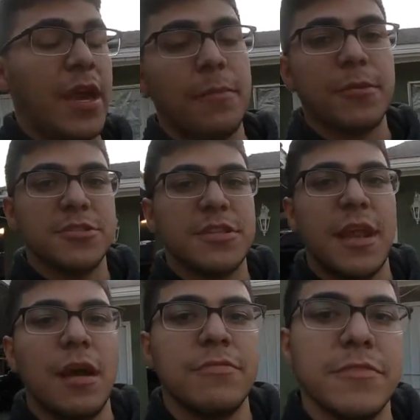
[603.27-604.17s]
ahead and purchased
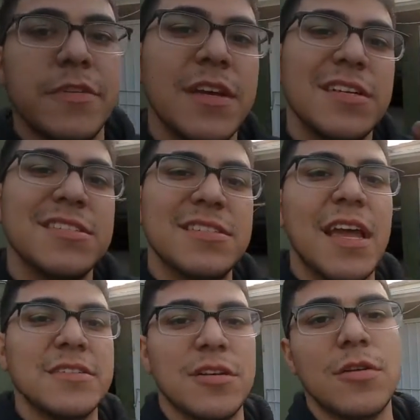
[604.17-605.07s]
that off of
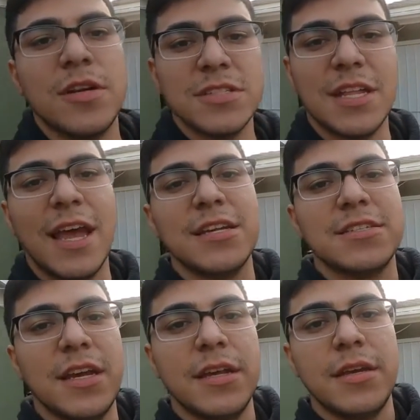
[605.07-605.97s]
Stengs R Us, like I
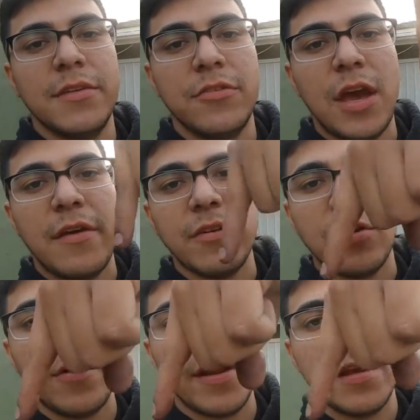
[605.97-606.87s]
said. If you haven't
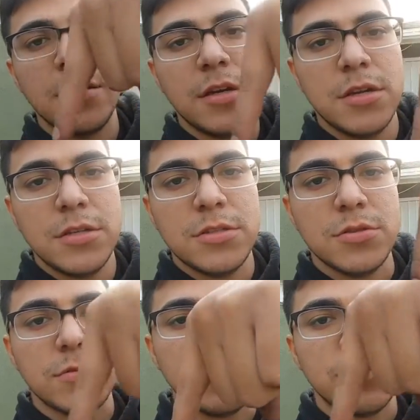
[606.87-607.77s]
already,
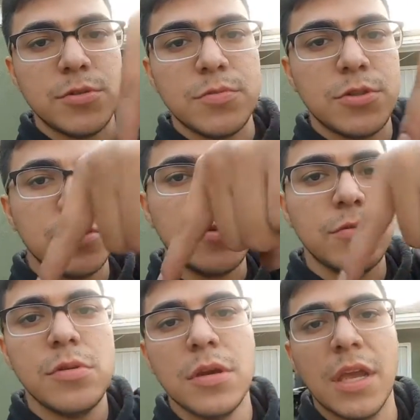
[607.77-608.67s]
give
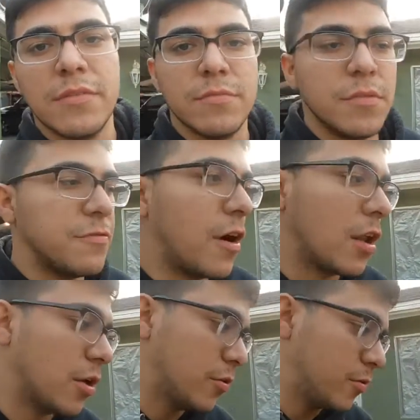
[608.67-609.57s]
them a
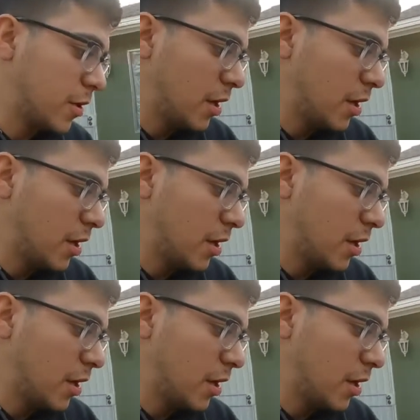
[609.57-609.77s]
follow.